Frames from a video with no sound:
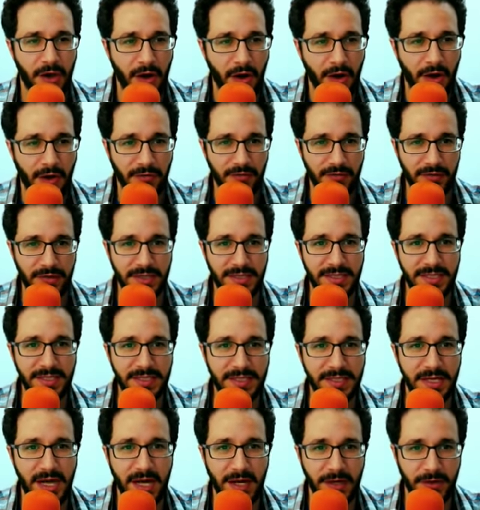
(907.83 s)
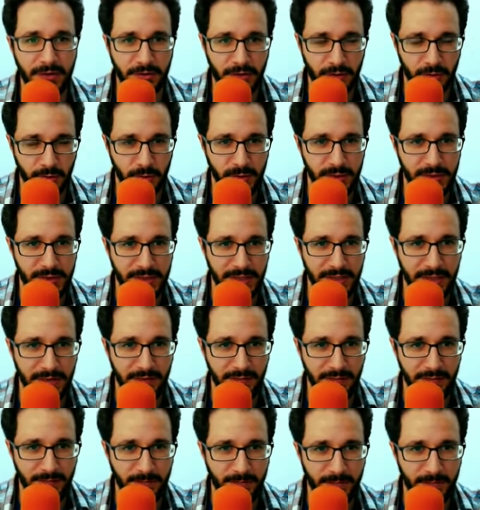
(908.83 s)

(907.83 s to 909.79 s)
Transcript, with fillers: of the desire to receive